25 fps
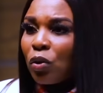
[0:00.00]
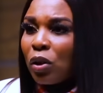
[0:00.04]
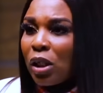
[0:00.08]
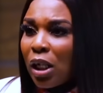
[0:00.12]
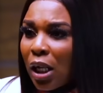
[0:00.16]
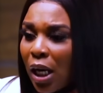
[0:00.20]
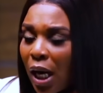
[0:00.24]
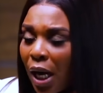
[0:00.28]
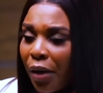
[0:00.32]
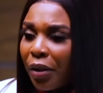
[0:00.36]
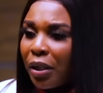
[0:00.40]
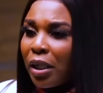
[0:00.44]
So
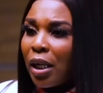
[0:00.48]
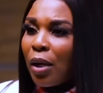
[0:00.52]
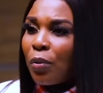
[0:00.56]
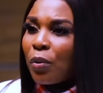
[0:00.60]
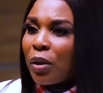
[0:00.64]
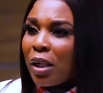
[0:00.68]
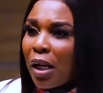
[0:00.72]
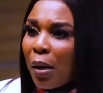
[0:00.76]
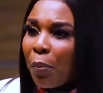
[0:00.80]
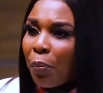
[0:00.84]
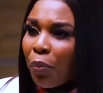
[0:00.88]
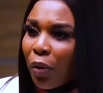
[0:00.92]
they carried
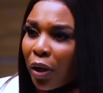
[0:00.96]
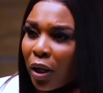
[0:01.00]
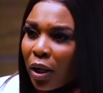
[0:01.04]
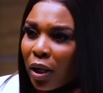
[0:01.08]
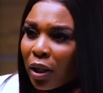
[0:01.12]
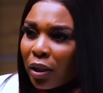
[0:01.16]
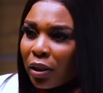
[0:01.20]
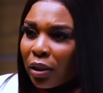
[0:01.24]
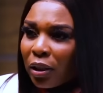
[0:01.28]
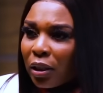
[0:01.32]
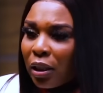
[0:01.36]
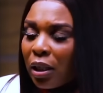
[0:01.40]
that with that
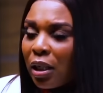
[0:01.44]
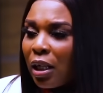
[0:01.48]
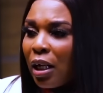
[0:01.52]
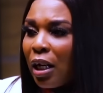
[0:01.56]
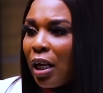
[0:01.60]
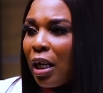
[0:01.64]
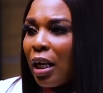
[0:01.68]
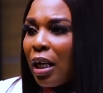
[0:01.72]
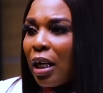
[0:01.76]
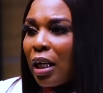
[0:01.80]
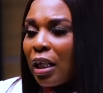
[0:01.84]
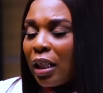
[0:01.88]
pregnancy
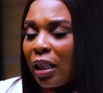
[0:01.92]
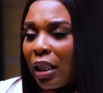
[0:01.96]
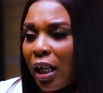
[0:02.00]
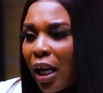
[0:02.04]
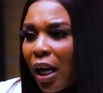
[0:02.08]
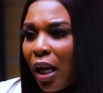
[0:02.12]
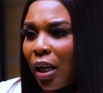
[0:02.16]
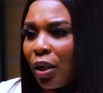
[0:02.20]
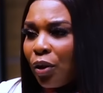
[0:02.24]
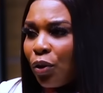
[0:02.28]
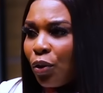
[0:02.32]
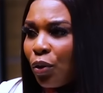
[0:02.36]

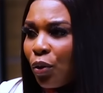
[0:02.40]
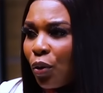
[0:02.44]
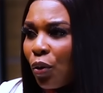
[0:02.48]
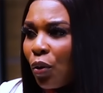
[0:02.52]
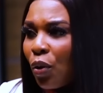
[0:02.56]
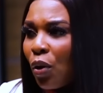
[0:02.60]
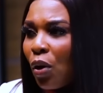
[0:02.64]
there, you